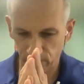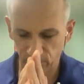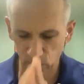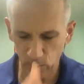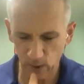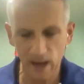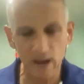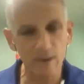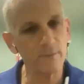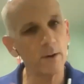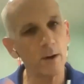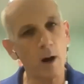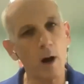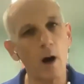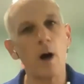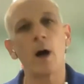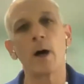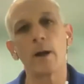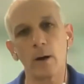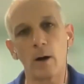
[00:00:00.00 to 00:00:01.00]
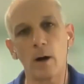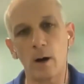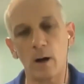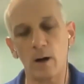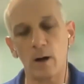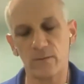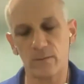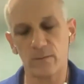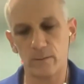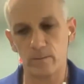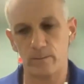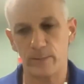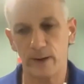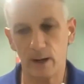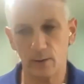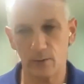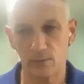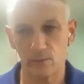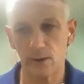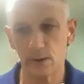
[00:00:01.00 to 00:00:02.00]
you have an on-off bow
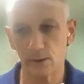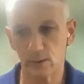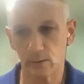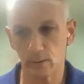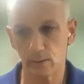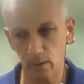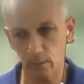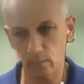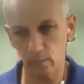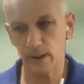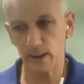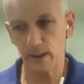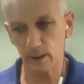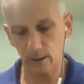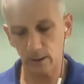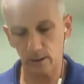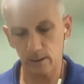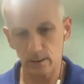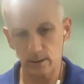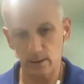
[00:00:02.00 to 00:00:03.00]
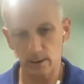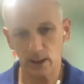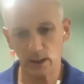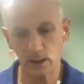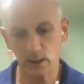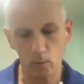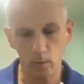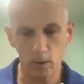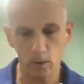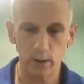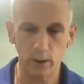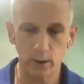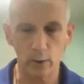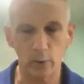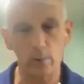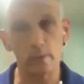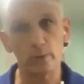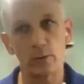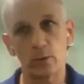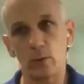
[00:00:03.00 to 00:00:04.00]
thruster already and you want to
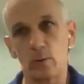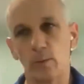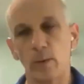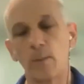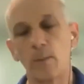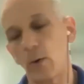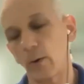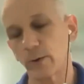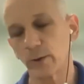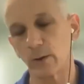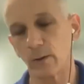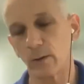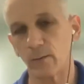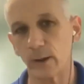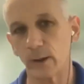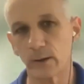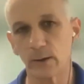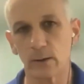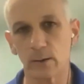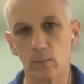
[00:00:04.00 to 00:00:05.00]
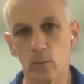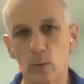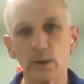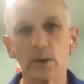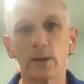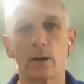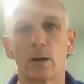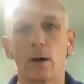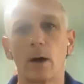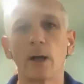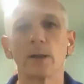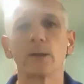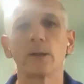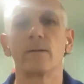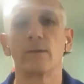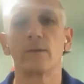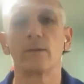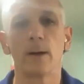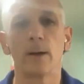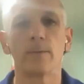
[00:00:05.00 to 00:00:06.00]
go to a proportional thruster, what's the cost of
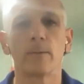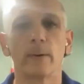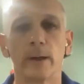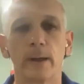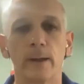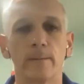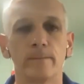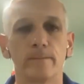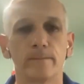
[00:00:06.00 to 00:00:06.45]
the upgrade?